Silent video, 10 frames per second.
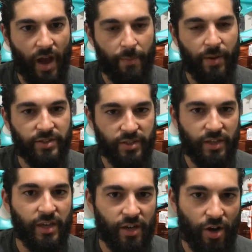basically
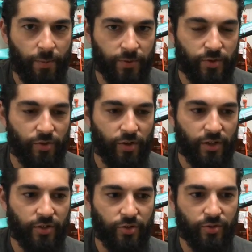get an
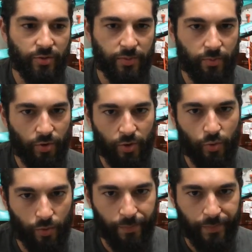opportunity to do something pretty
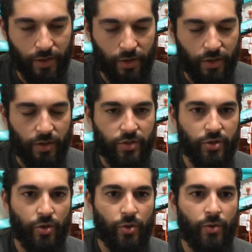cool.
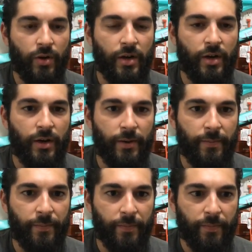
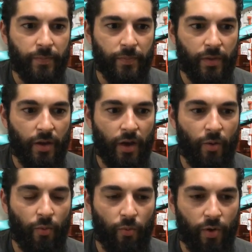So
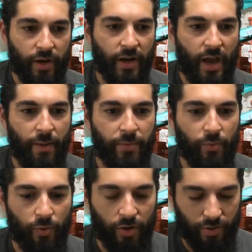what had
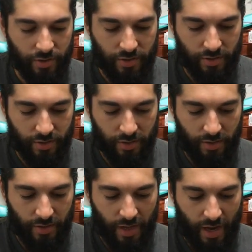happened was
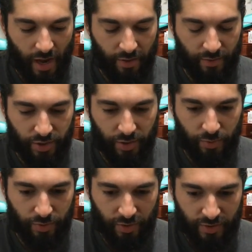that
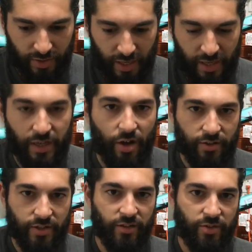this lady
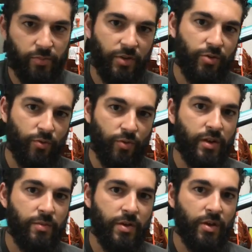contacted me through
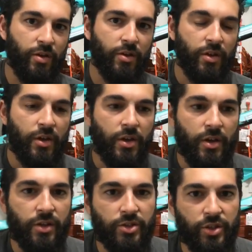email,
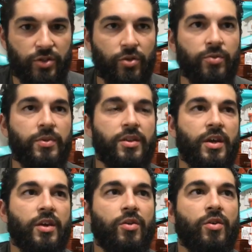and she told me
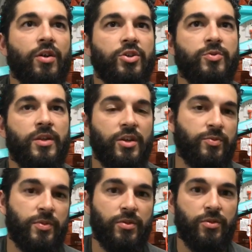that her husband has
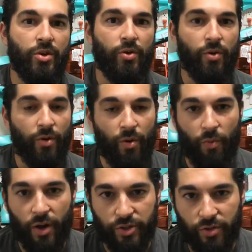been a
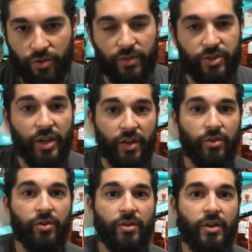watcher of the
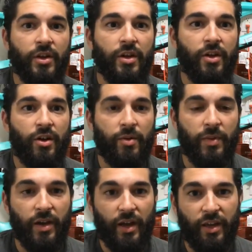channel.
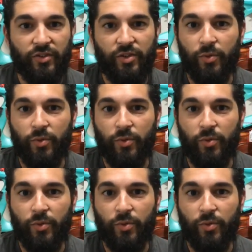And I guess